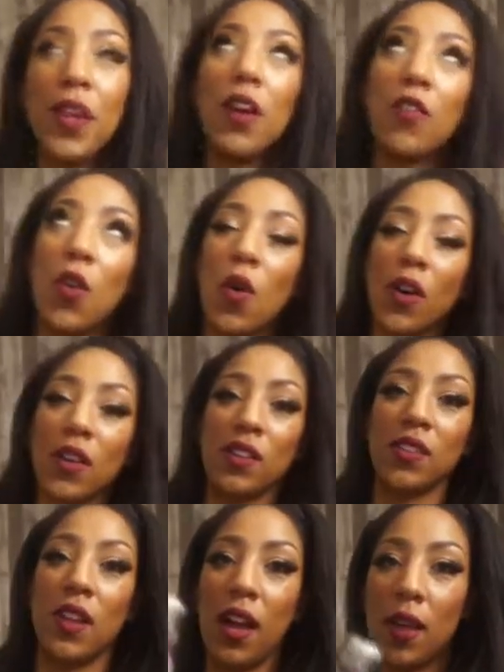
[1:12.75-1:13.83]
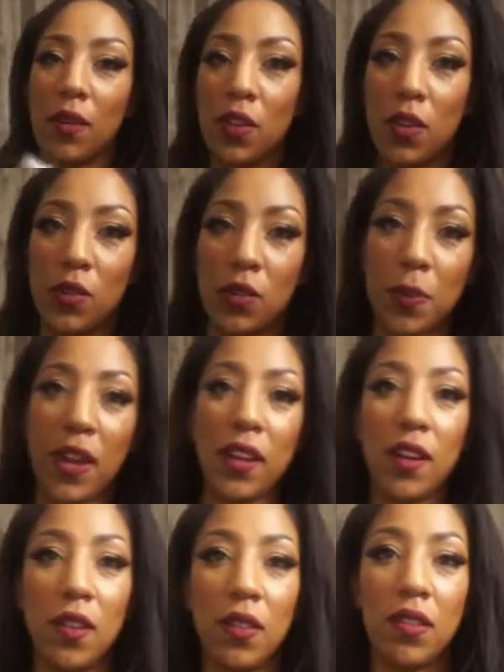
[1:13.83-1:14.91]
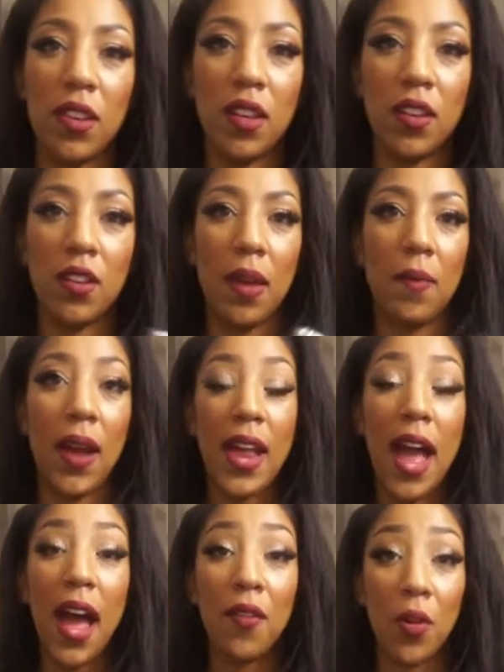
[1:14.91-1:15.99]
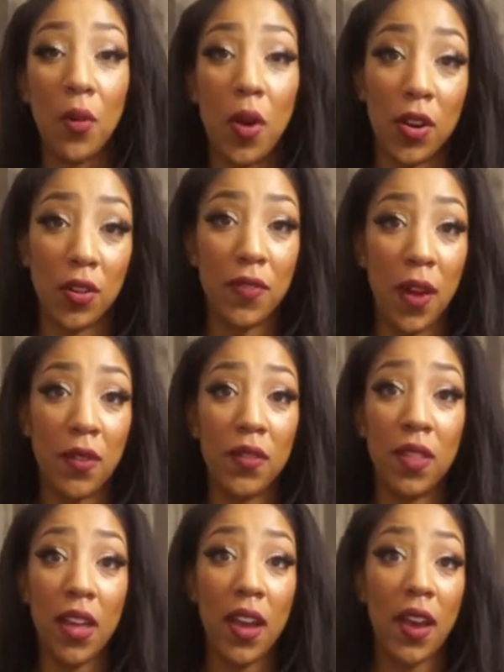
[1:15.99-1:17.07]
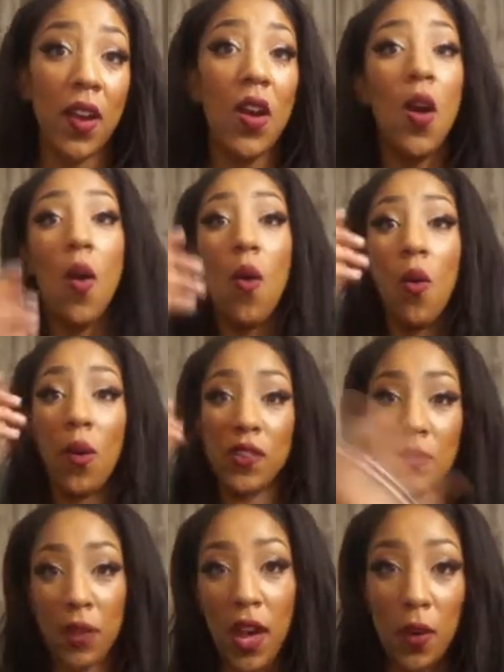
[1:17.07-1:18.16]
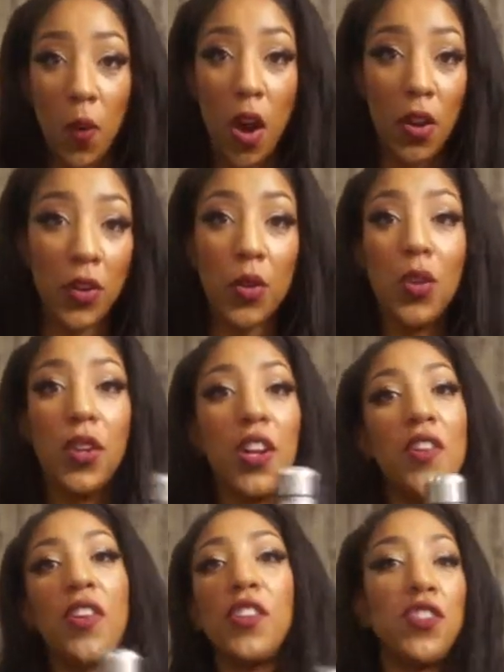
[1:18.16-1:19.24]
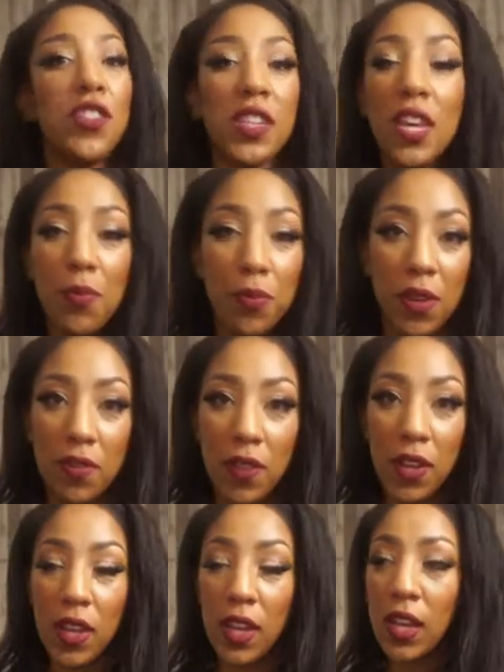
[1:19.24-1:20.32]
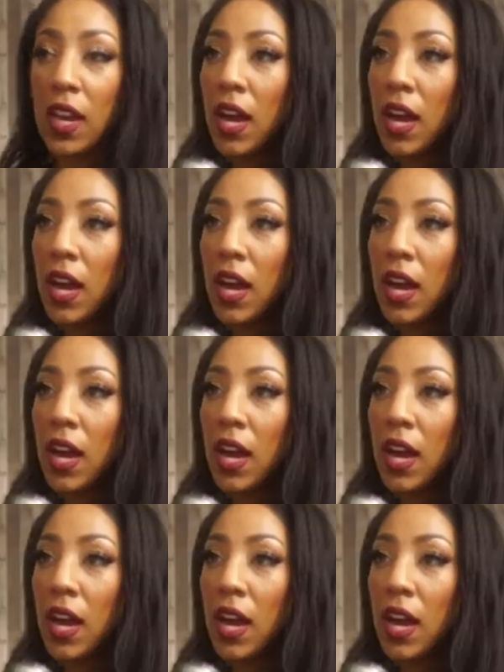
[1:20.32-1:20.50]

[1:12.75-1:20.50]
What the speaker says: Of course, you know, depending on the theater, they might have a water fountain there or some kind of water cooler and you can just keep refilling.